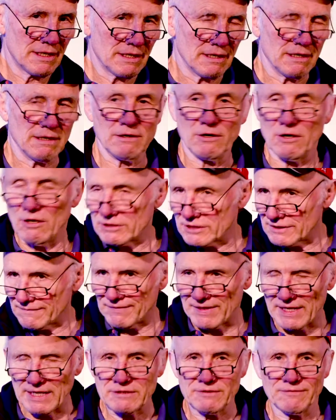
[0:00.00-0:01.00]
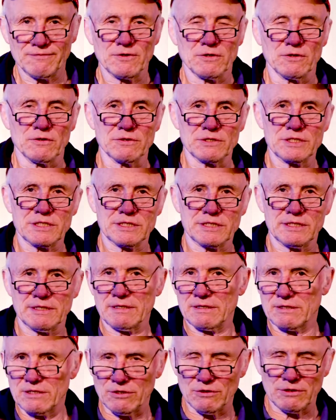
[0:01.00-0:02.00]
A lot of that, of
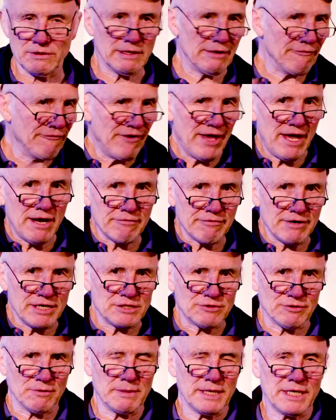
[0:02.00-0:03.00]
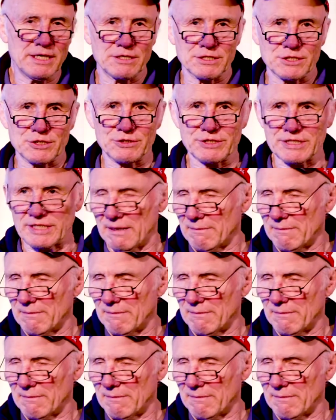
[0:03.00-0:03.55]
course, varies from industry.